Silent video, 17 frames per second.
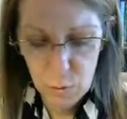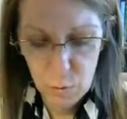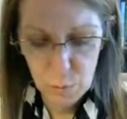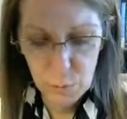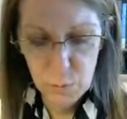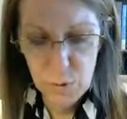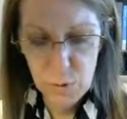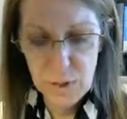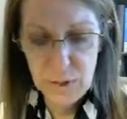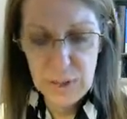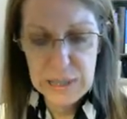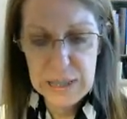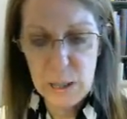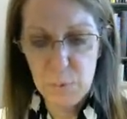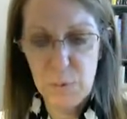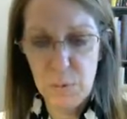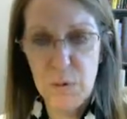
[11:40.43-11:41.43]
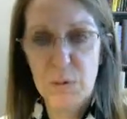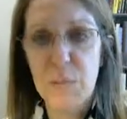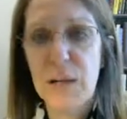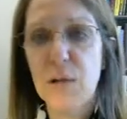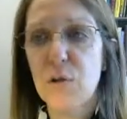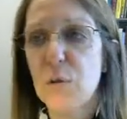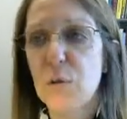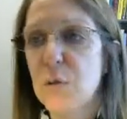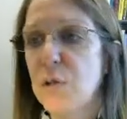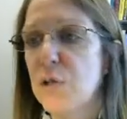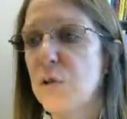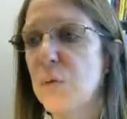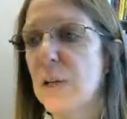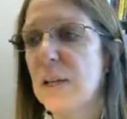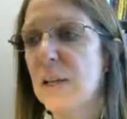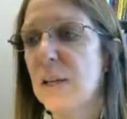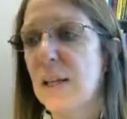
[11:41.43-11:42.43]
go through these examples. Make sure
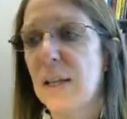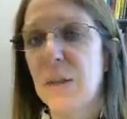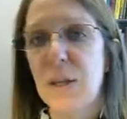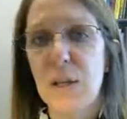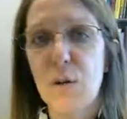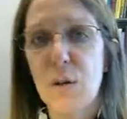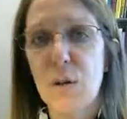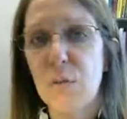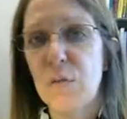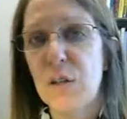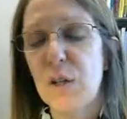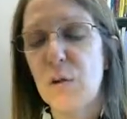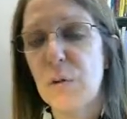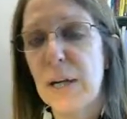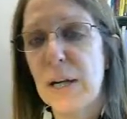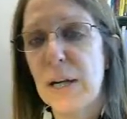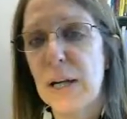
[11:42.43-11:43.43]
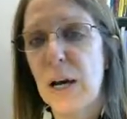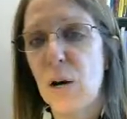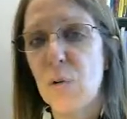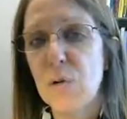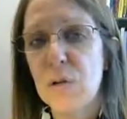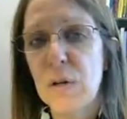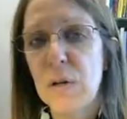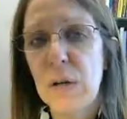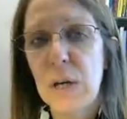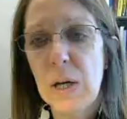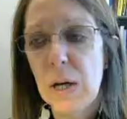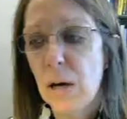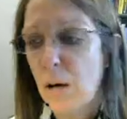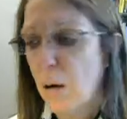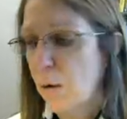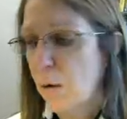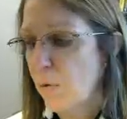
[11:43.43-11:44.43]
that you can figure that out.
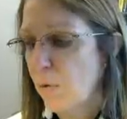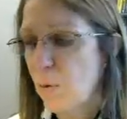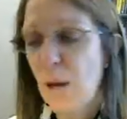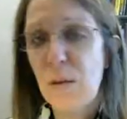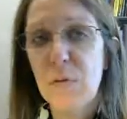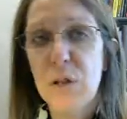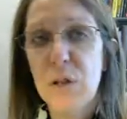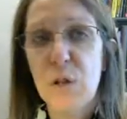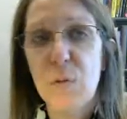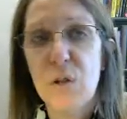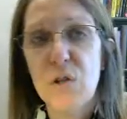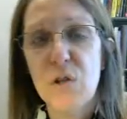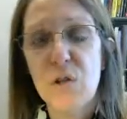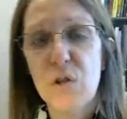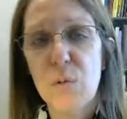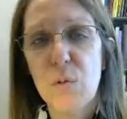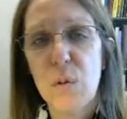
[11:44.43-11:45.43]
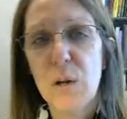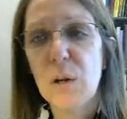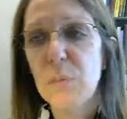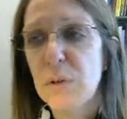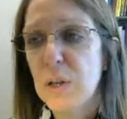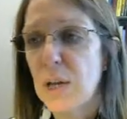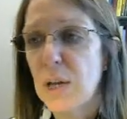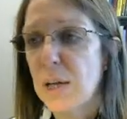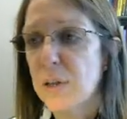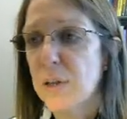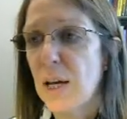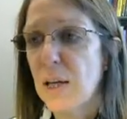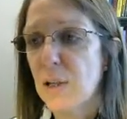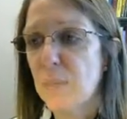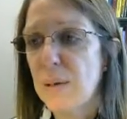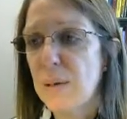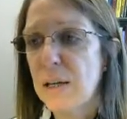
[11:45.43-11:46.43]
If you have any questions, you're welcome to
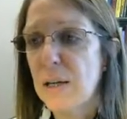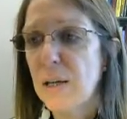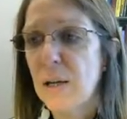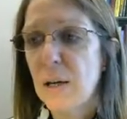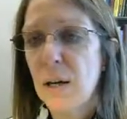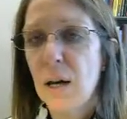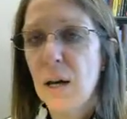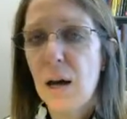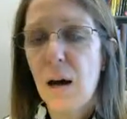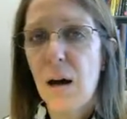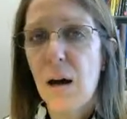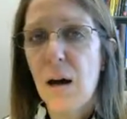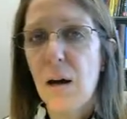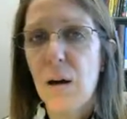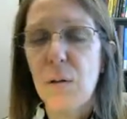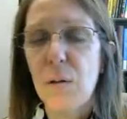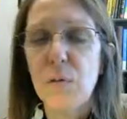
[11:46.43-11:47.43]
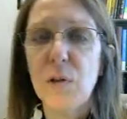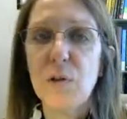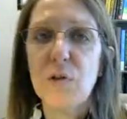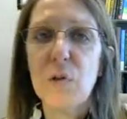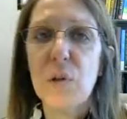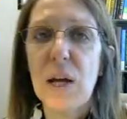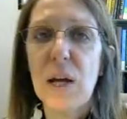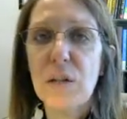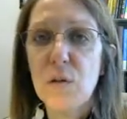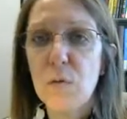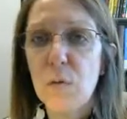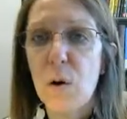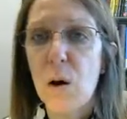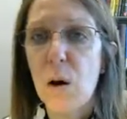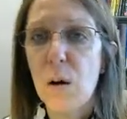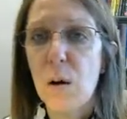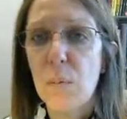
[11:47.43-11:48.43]
contact me. There's lots
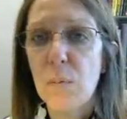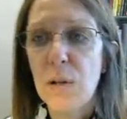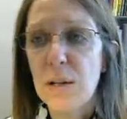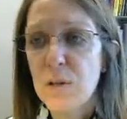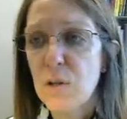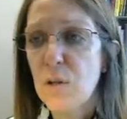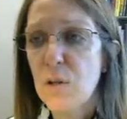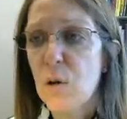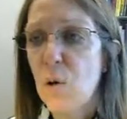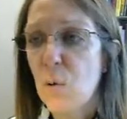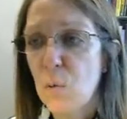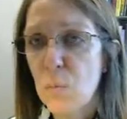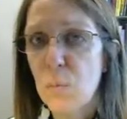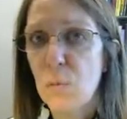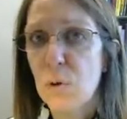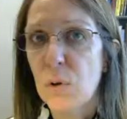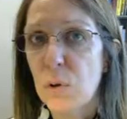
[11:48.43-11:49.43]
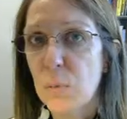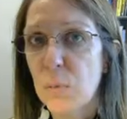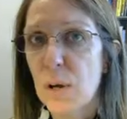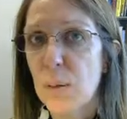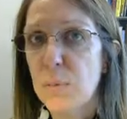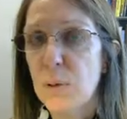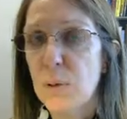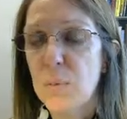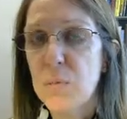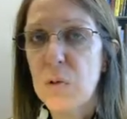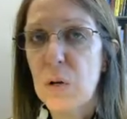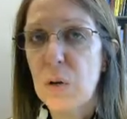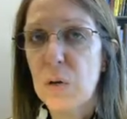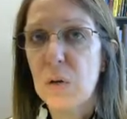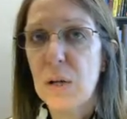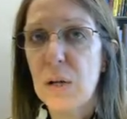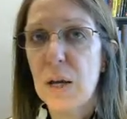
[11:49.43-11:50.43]
of the homework
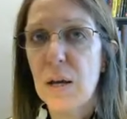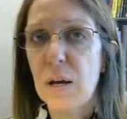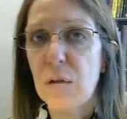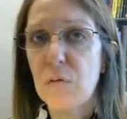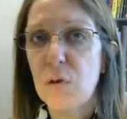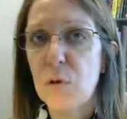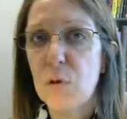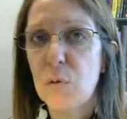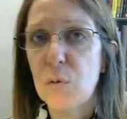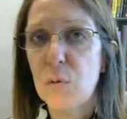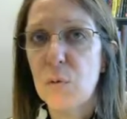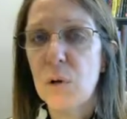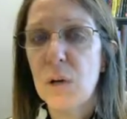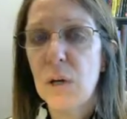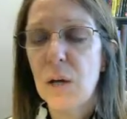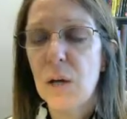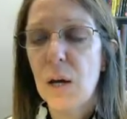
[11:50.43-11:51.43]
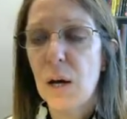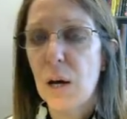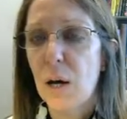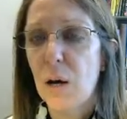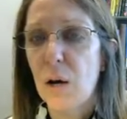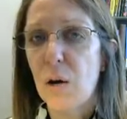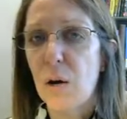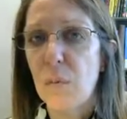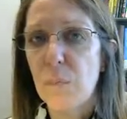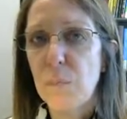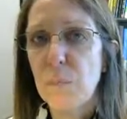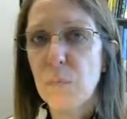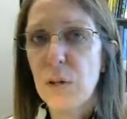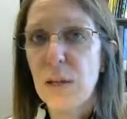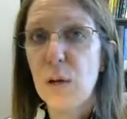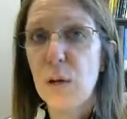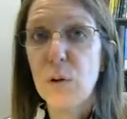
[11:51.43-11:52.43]
problems are going to have you
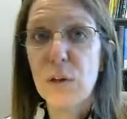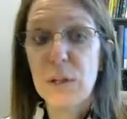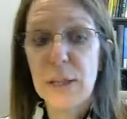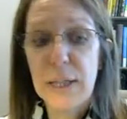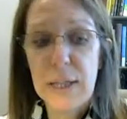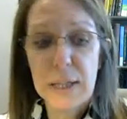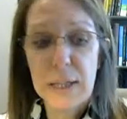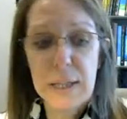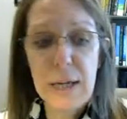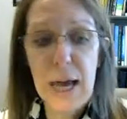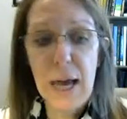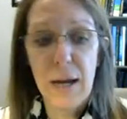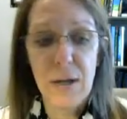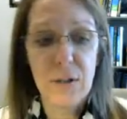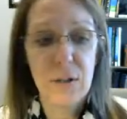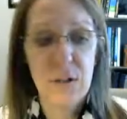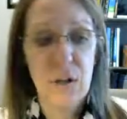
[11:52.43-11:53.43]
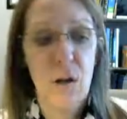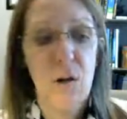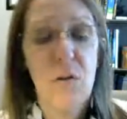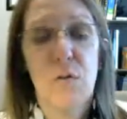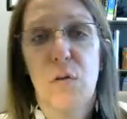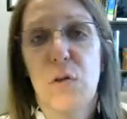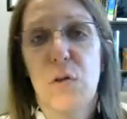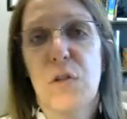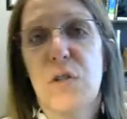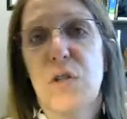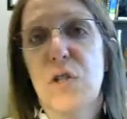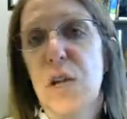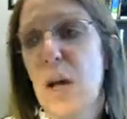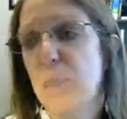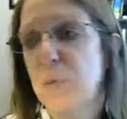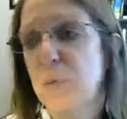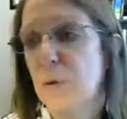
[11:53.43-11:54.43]
calculating tax for
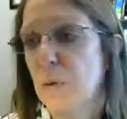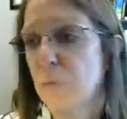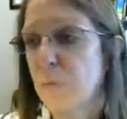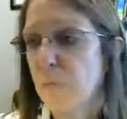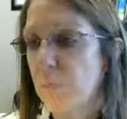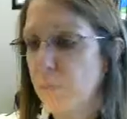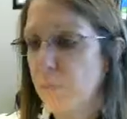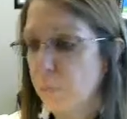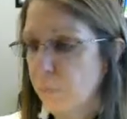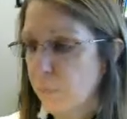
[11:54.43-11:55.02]
this chapter.